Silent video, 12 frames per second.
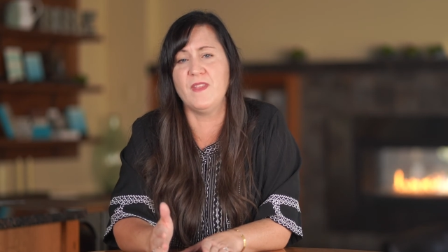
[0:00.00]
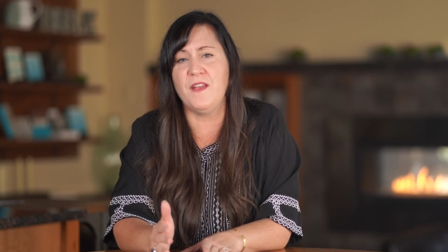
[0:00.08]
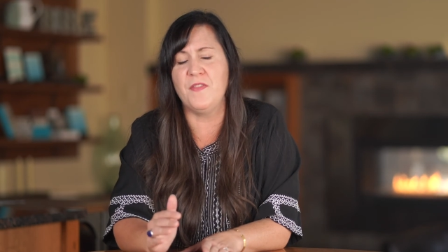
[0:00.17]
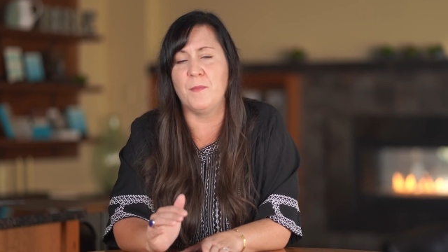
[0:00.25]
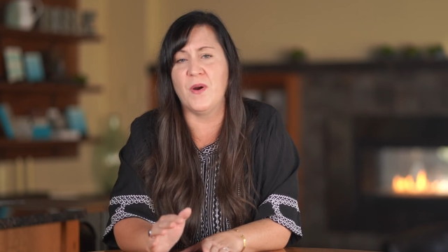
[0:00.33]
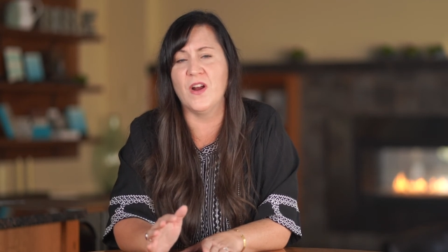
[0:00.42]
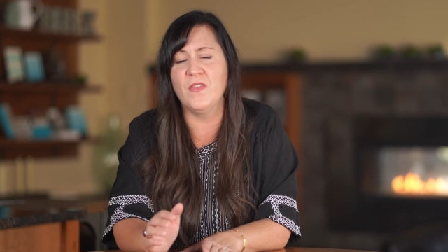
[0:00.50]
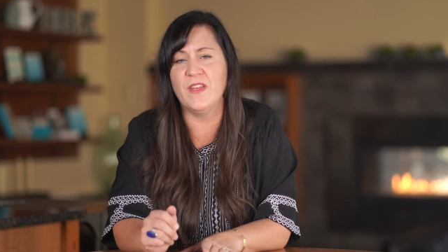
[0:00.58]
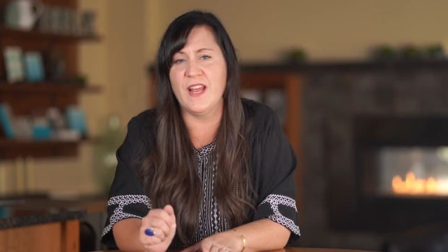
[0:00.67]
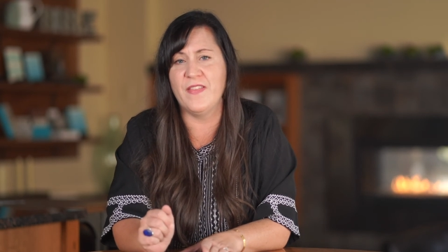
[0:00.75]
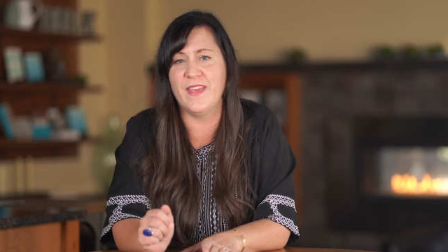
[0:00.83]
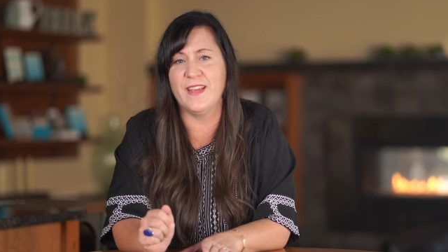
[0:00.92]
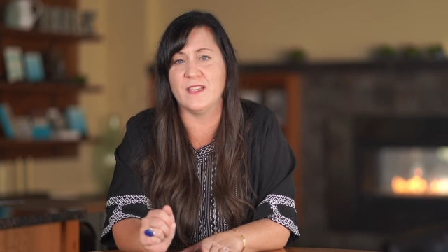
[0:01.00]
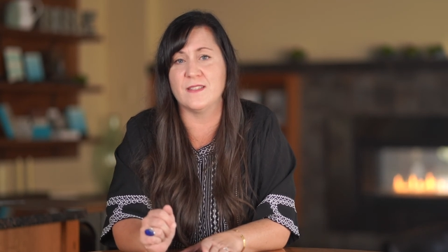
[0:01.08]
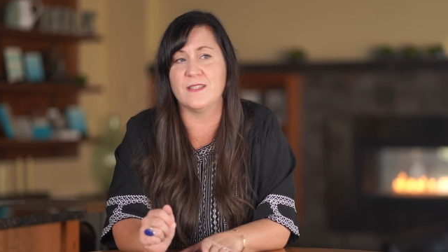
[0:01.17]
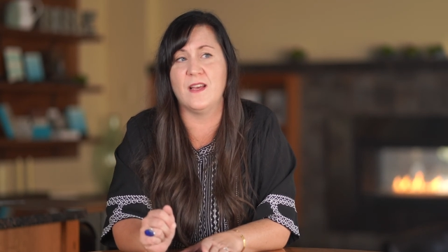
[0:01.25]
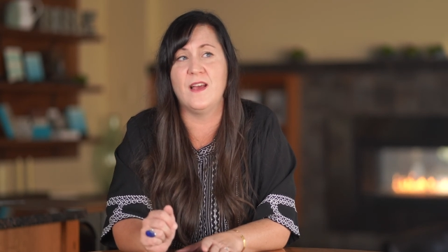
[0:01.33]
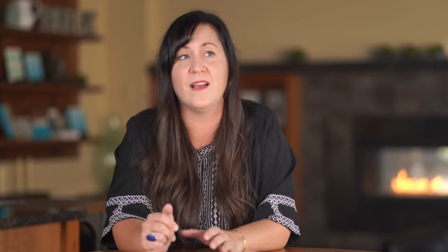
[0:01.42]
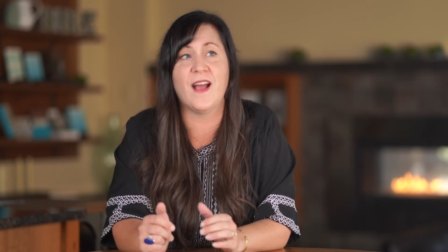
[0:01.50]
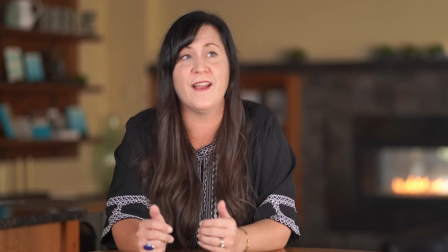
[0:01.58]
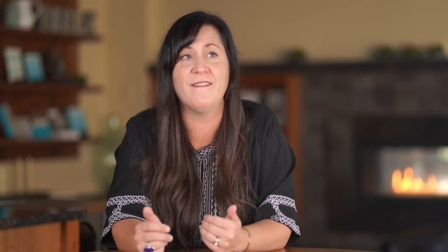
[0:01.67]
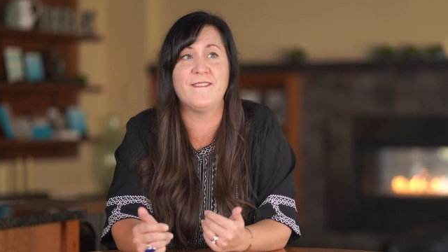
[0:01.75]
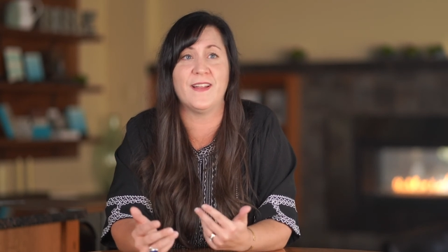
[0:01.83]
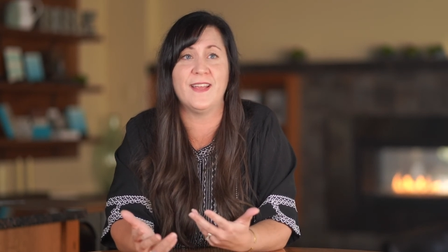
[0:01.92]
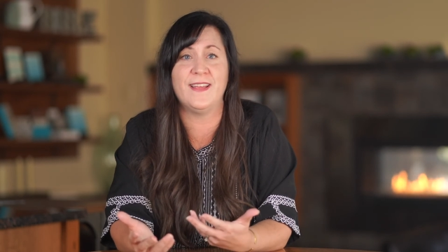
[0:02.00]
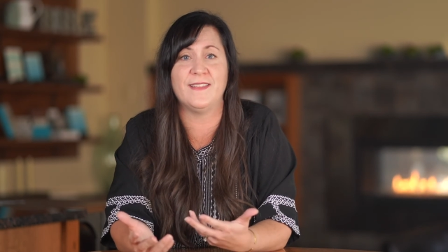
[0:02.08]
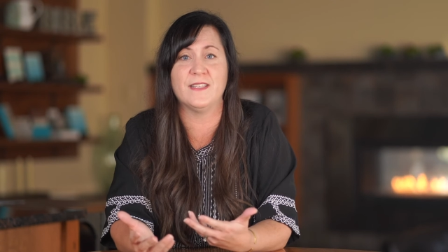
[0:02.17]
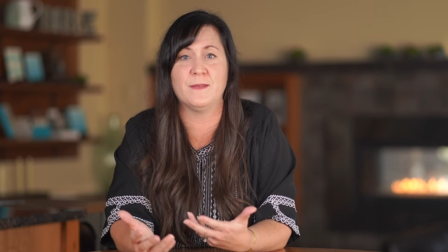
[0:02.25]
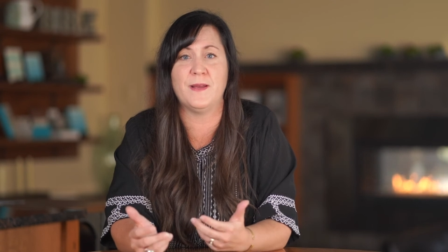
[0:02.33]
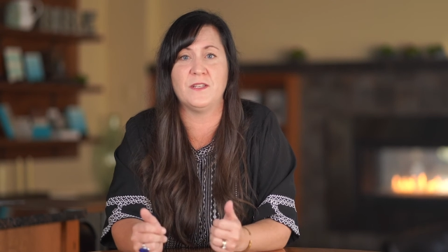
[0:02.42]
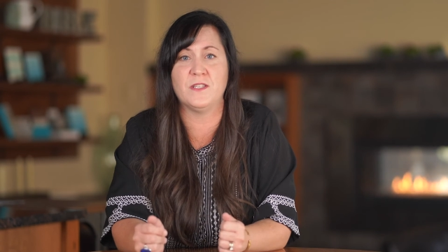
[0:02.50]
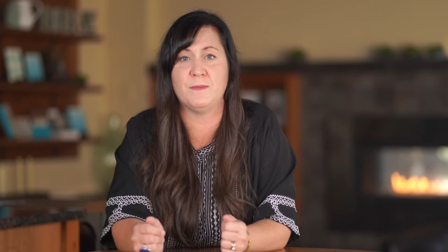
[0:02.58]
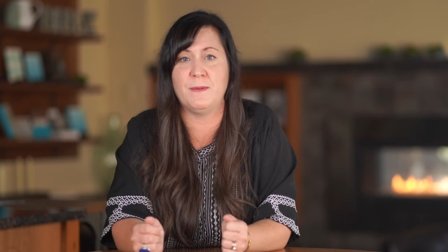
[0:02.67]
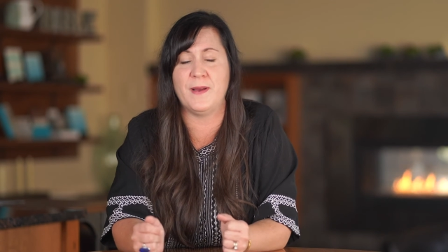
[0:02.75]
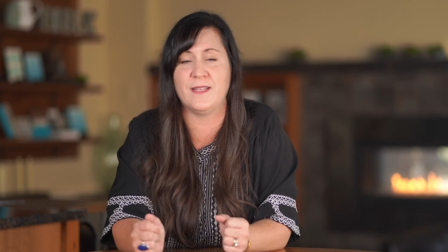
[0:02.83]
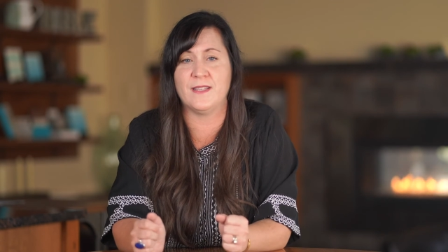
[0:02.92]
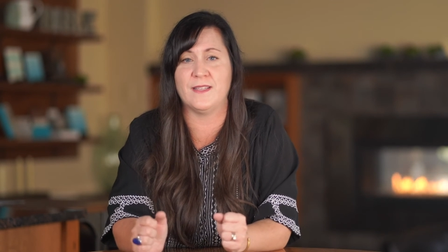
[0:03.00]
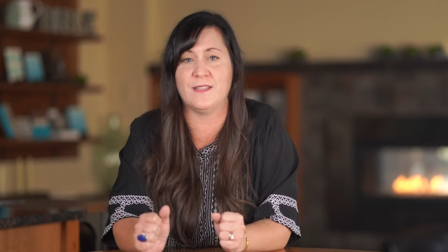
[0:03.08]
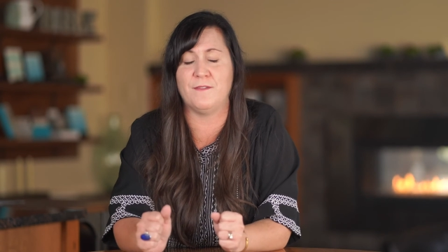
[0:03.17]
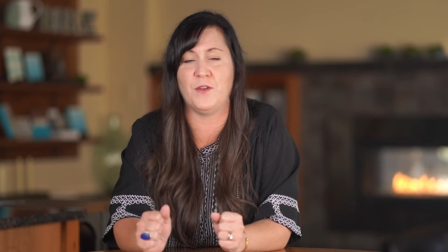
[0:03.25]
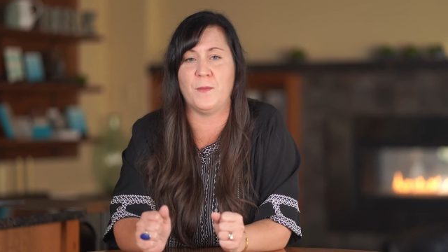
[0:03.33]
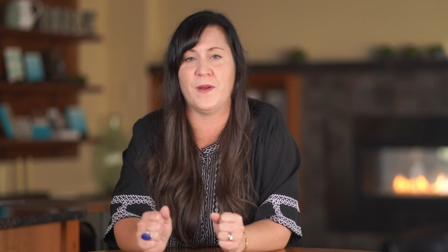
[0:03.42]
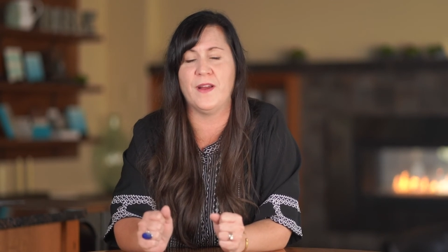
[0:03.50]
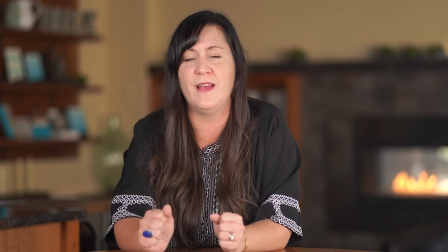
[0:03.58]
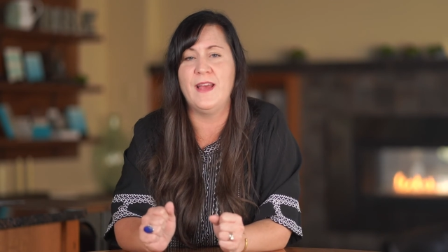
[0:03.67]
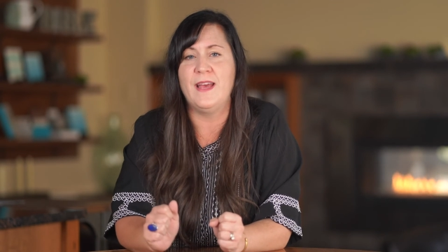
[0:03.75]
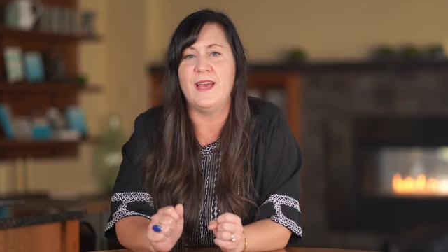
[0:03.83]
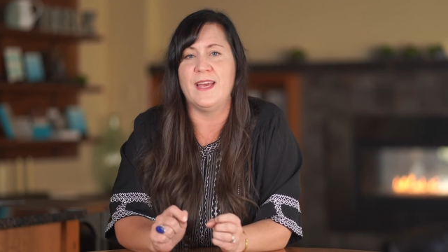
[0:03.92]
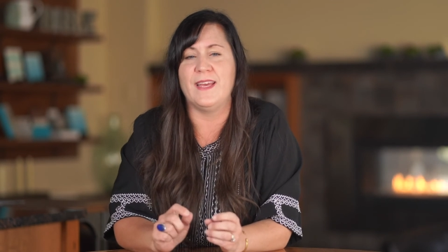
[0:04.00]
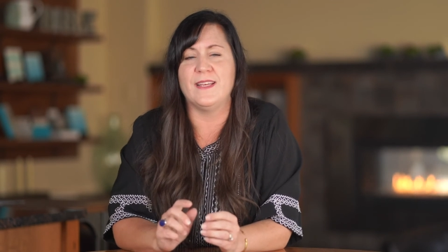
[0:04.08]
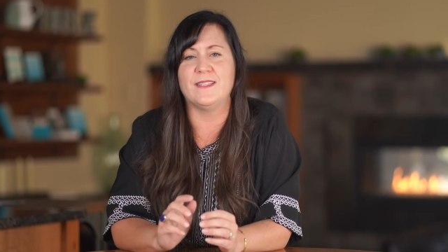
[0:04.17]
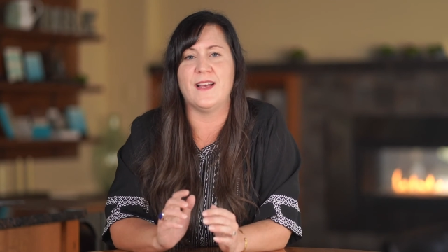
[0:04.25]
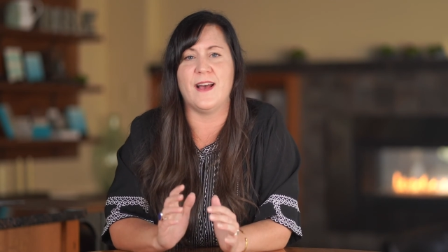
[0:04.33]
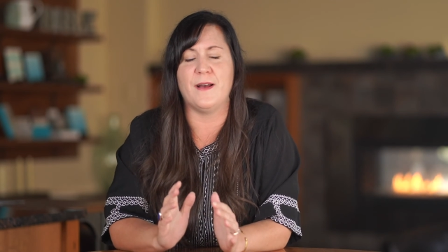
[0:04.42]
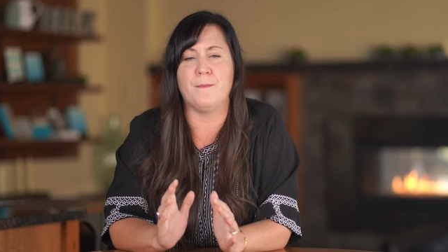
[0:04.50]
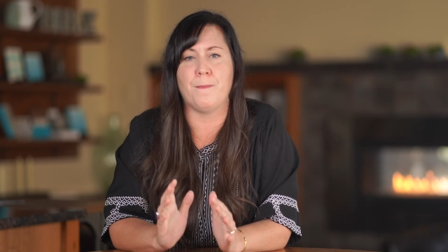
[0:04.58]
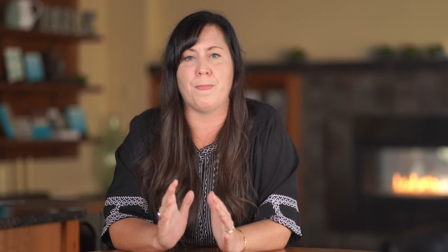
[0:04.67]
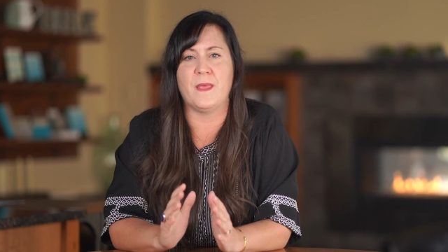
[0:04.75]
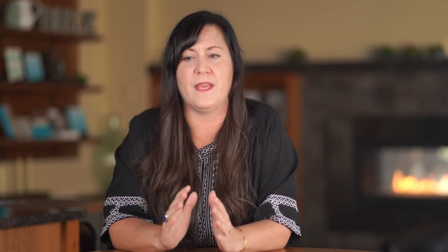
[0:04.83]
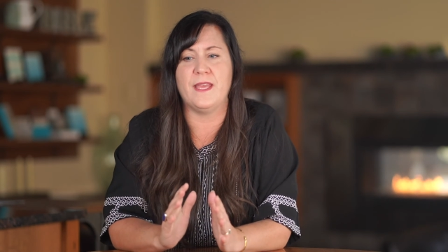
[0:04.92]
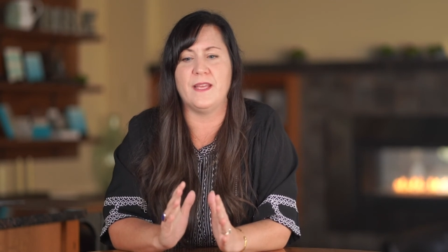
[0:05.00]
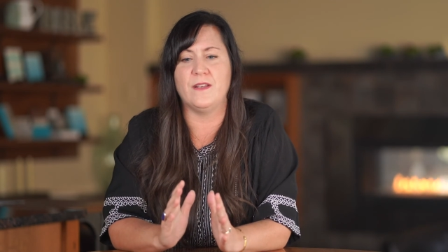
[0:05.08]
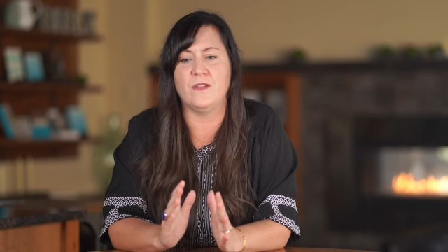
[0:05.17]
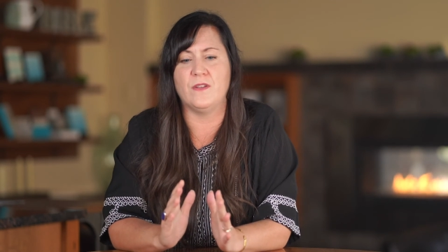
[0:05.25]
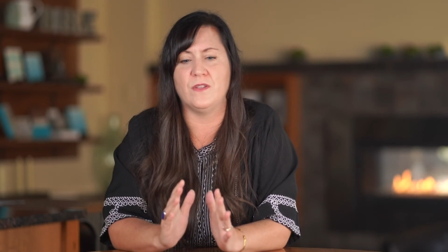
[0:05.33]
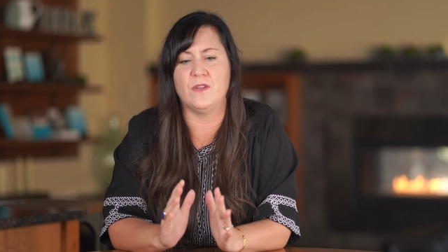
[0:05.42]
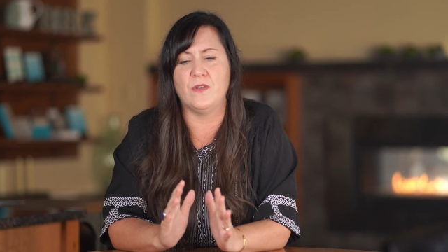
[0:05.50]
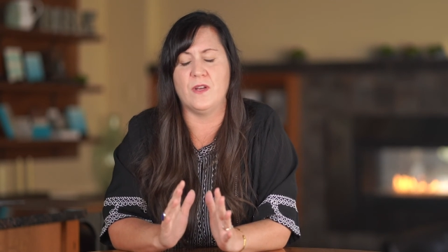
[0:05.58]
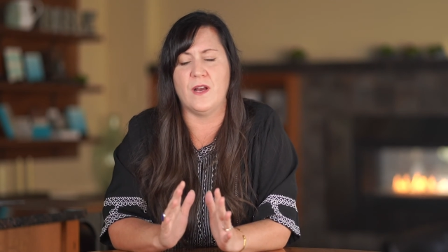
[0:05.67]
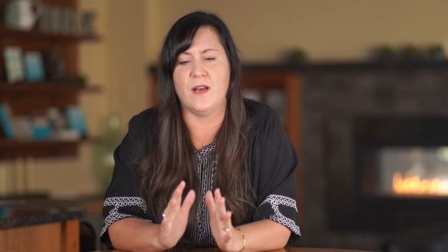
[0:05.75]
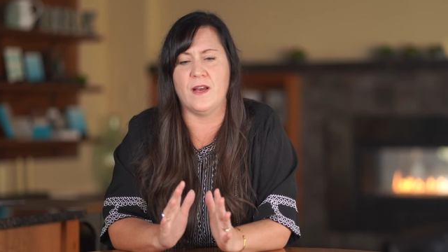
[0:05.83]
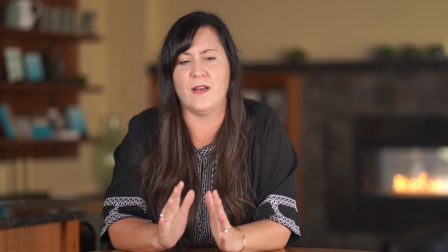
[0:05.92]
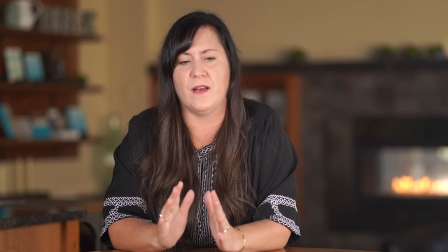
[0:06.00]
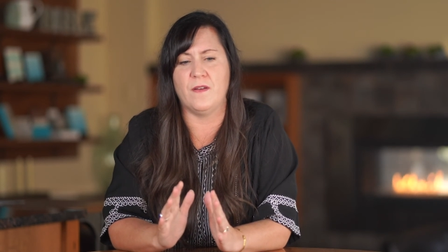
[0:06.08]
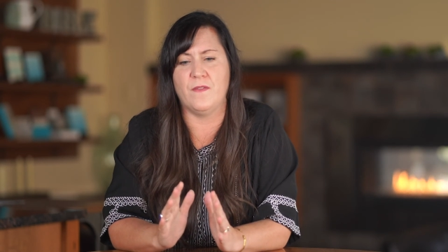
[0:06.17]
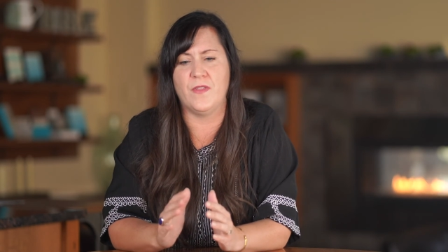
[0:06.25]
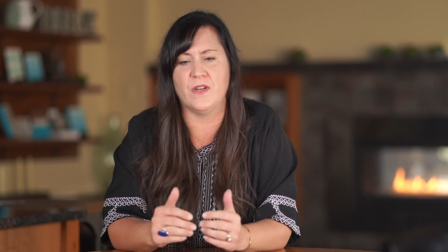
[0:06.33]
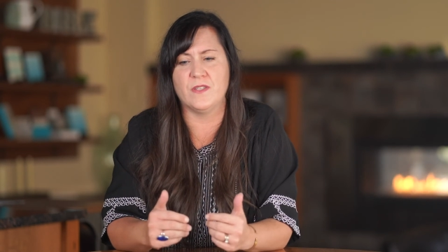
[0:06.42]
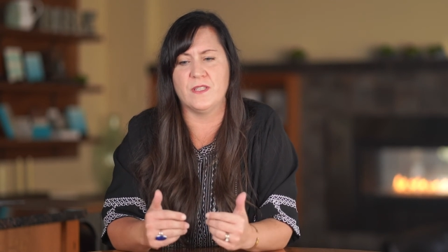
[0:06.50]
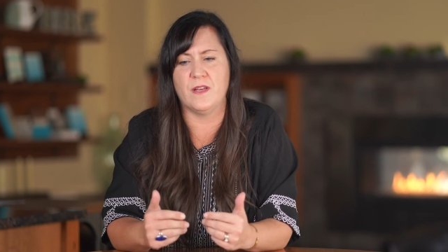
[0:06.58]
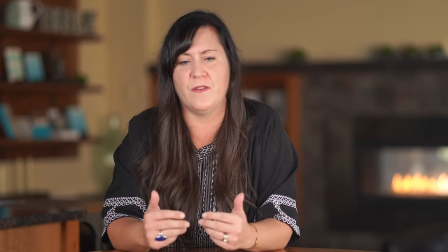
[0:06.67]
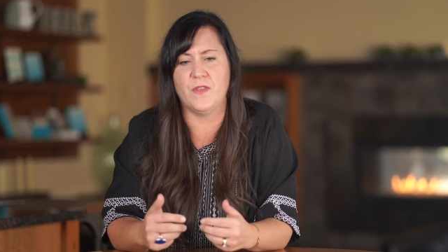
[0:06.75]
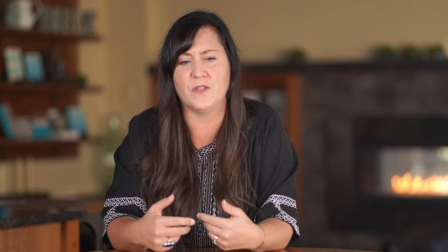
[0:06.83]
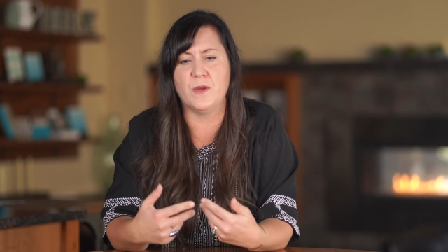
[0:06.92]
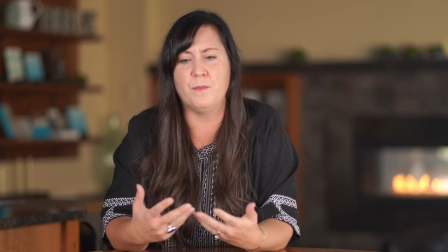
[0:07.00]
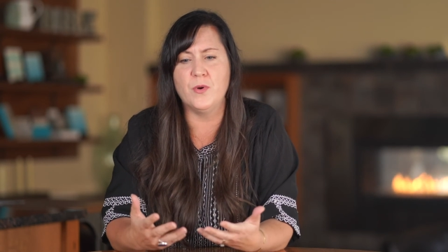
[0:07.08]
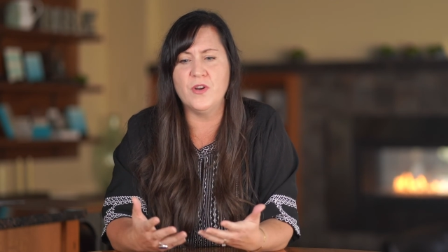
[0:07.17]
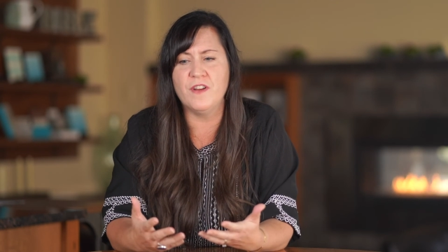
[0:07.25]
The part that I think is kind of funny, and this might just be my sense of humor, is there's a book